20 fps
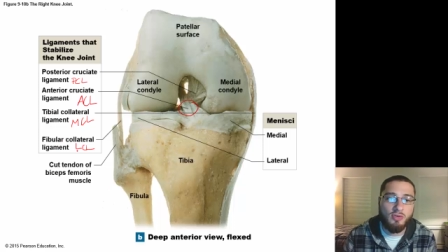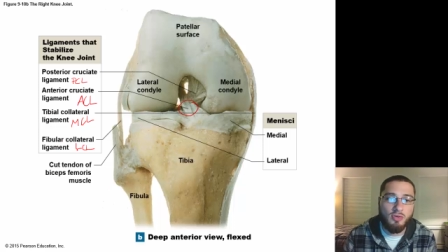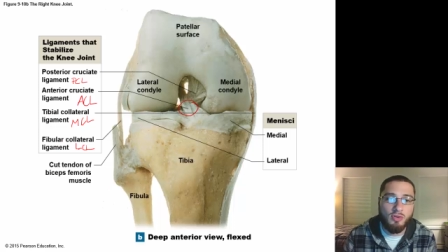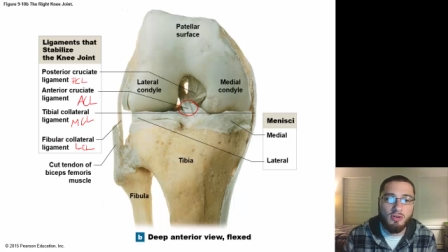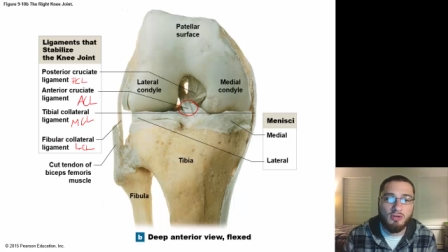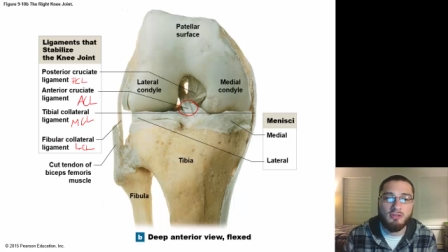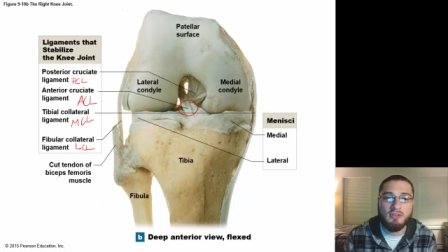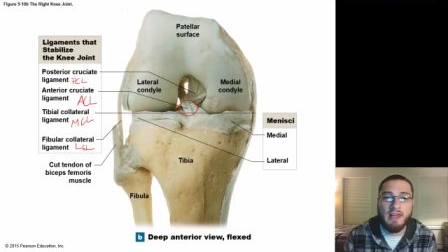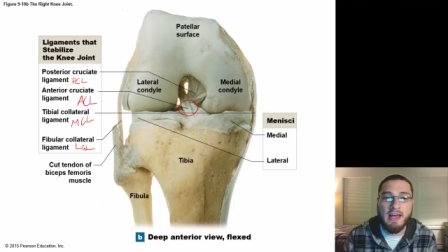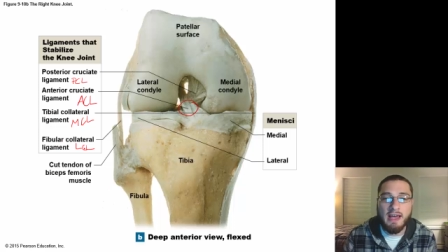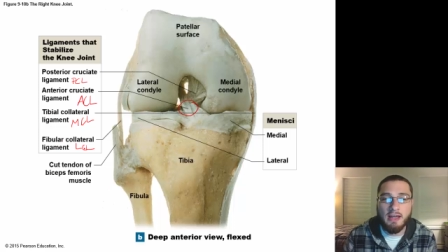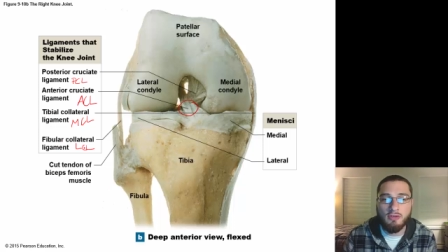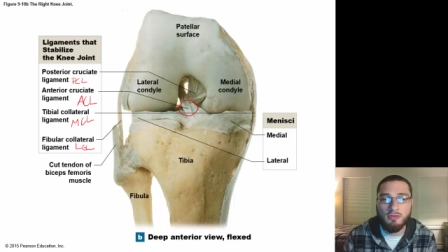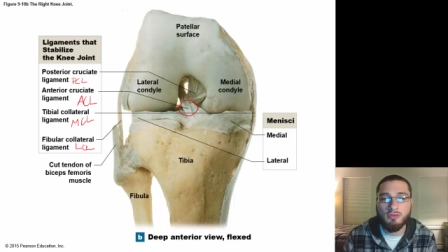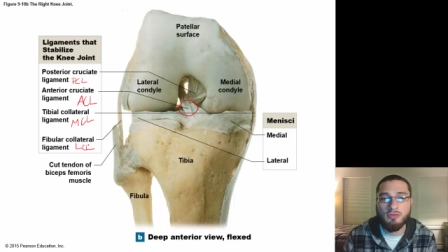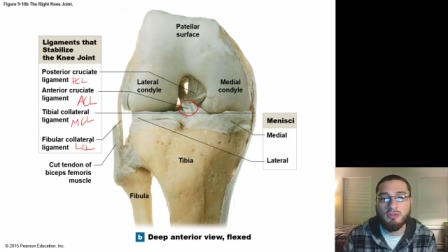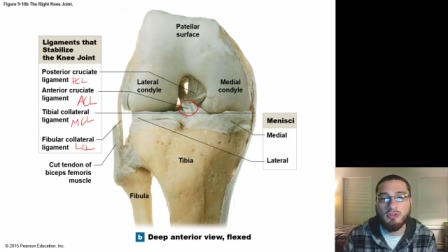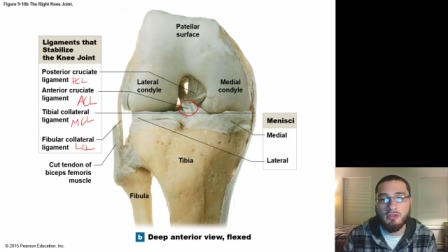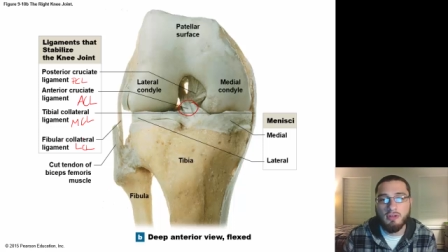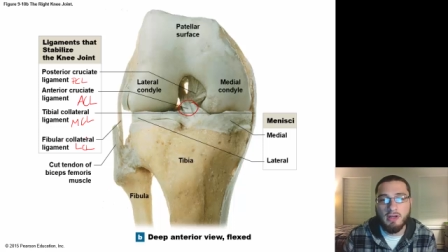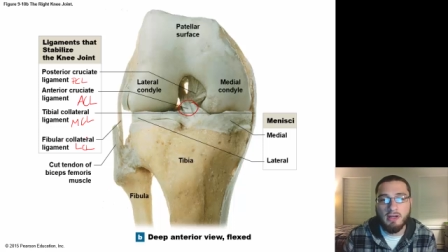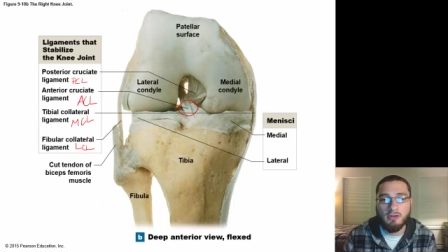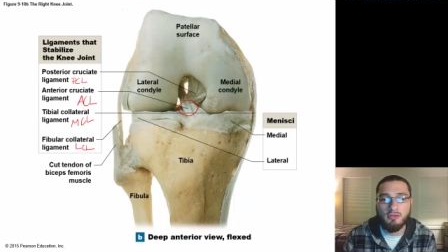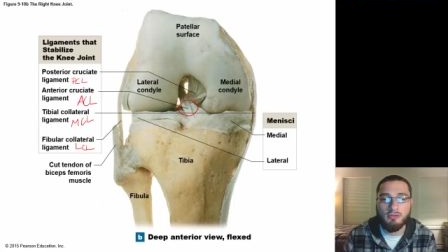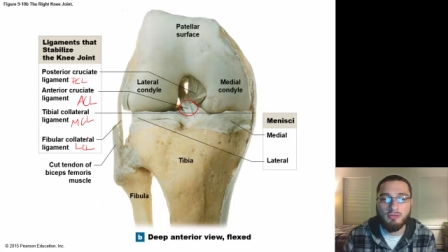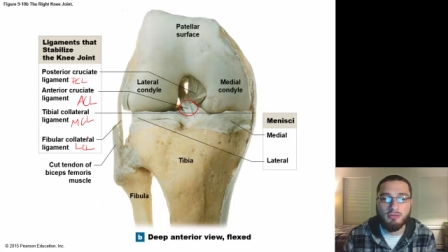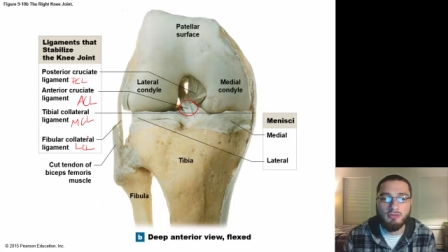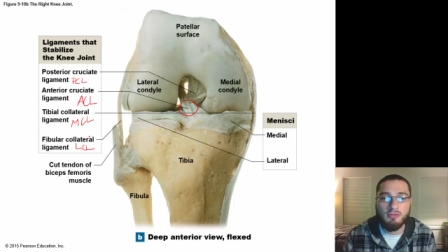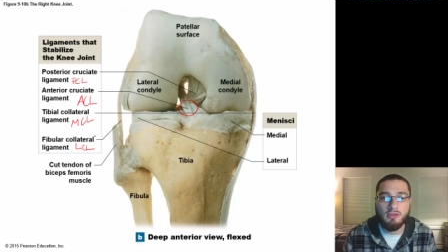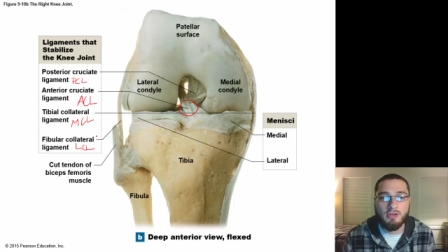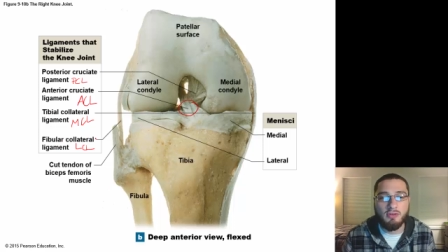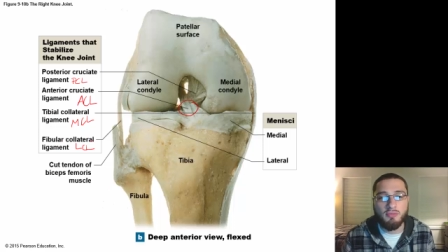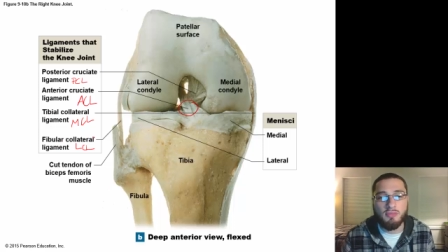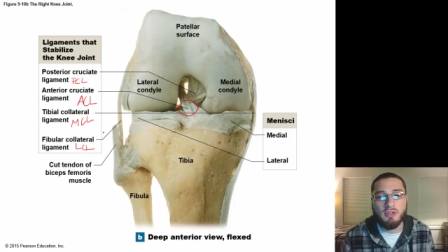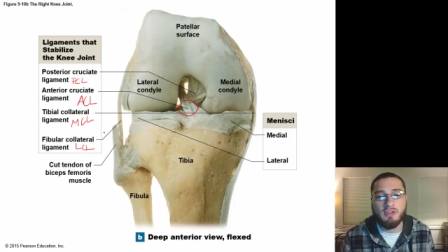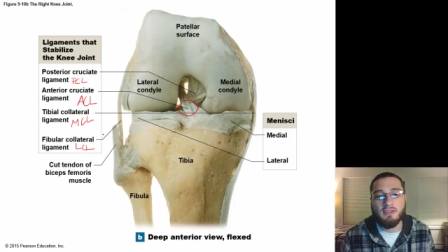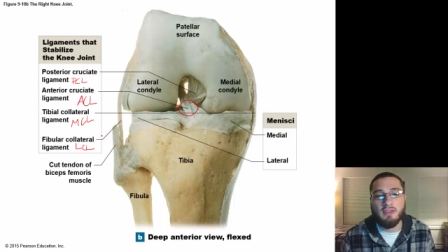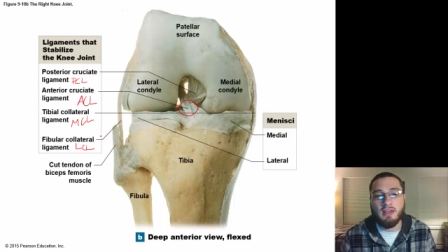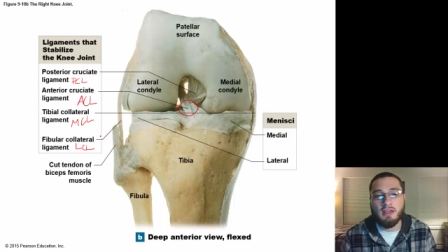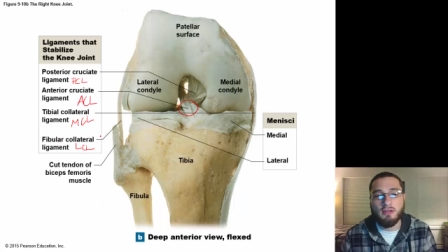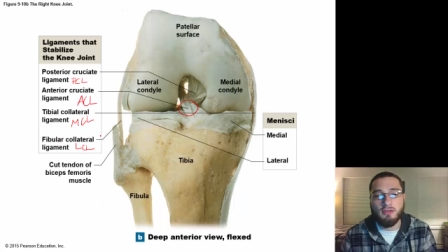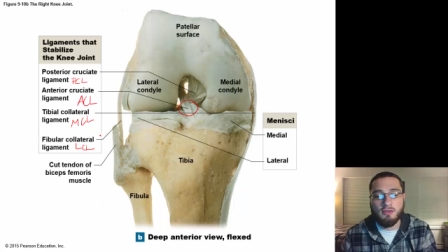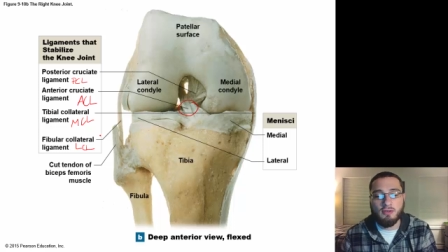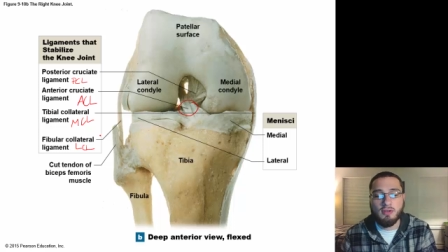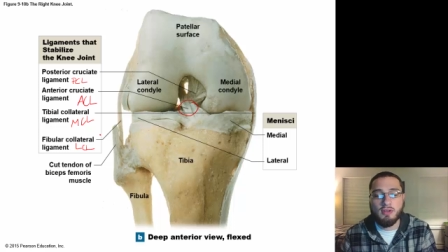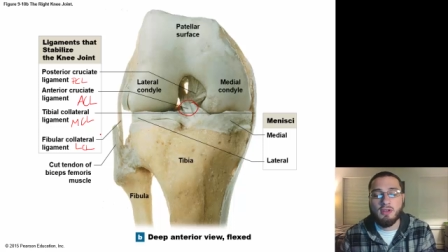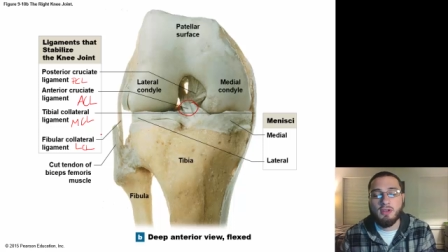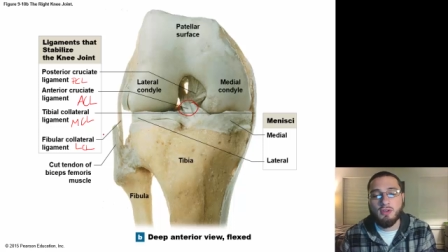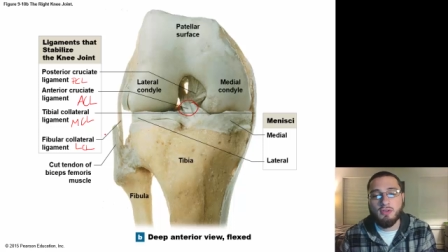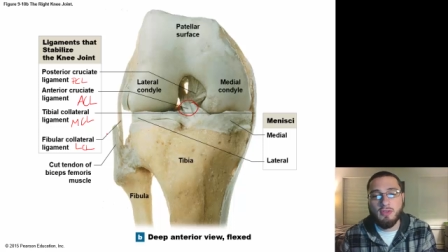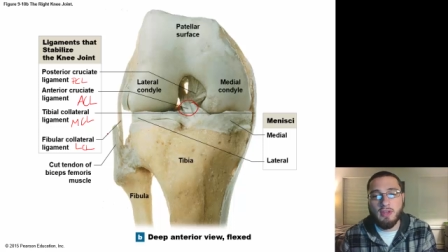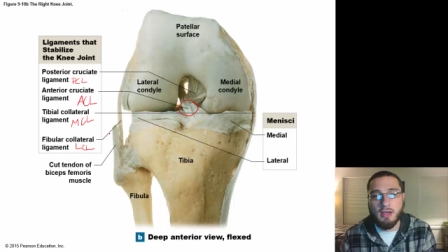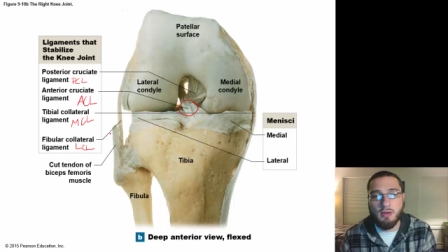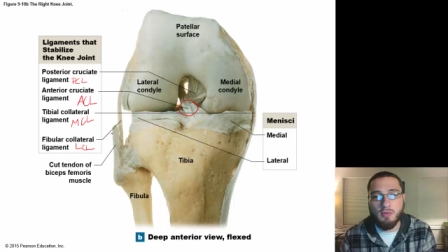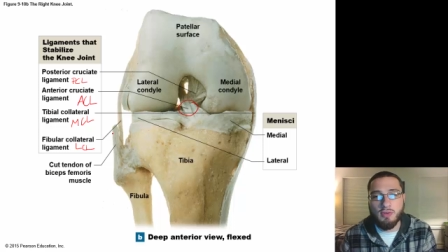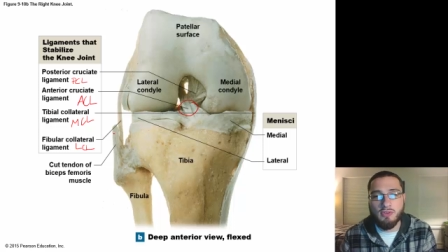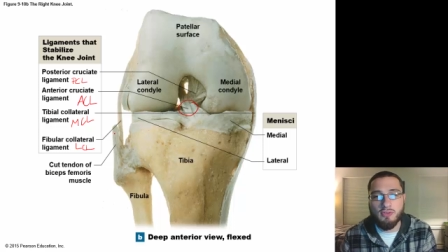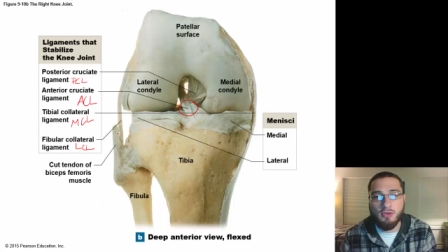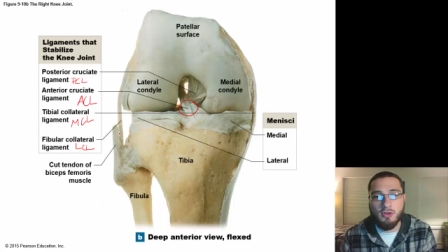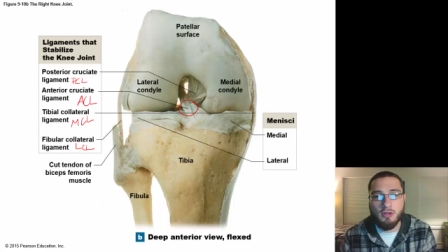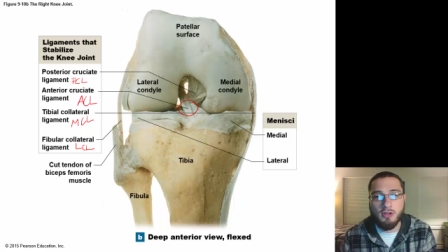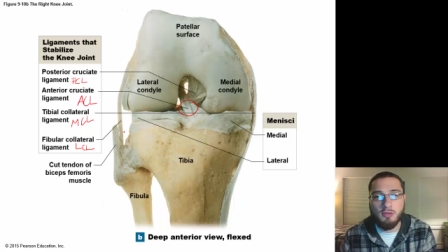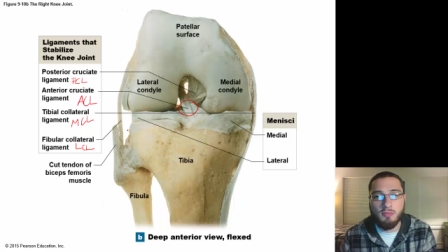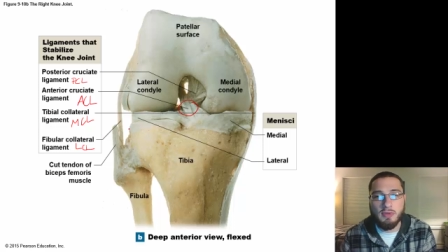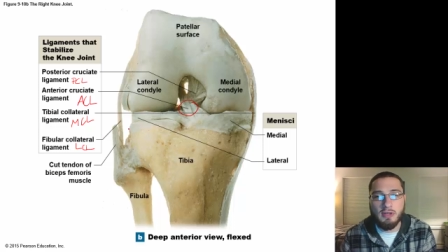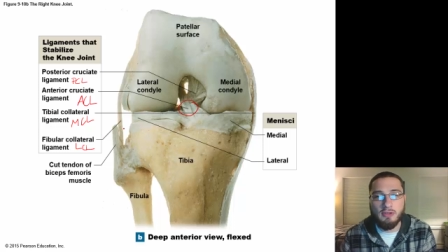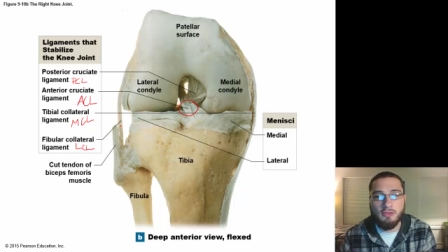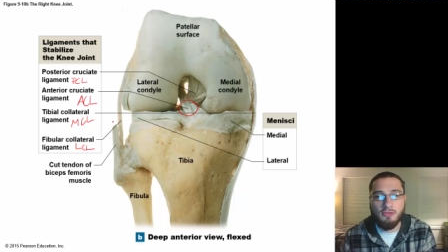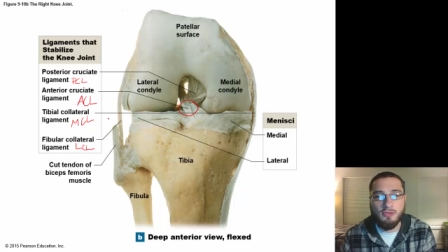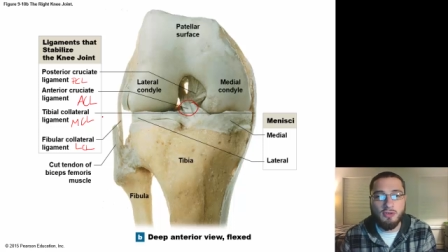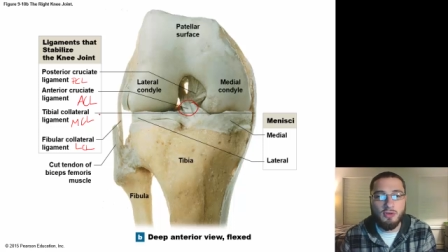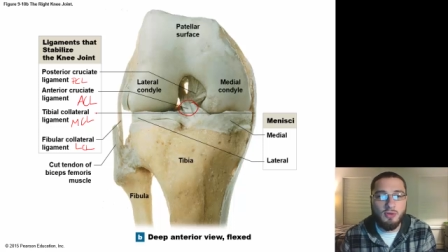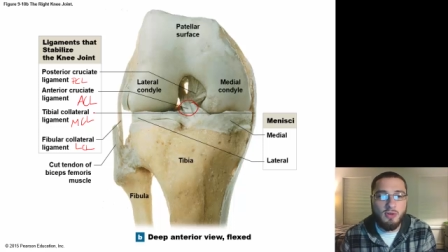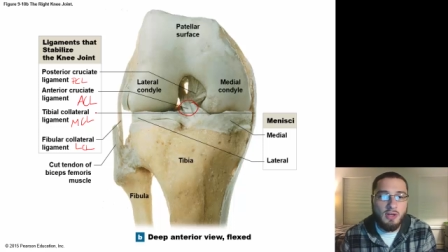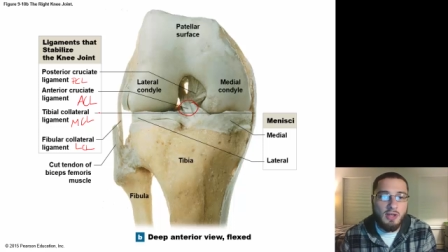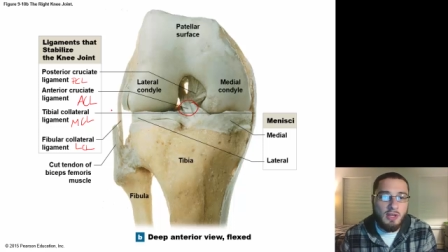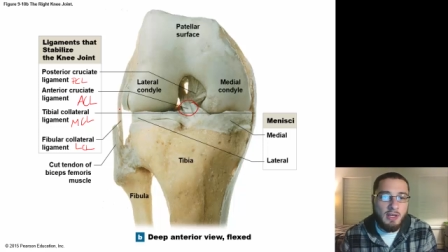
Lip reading: or lateral collateral ligament that we talk about. So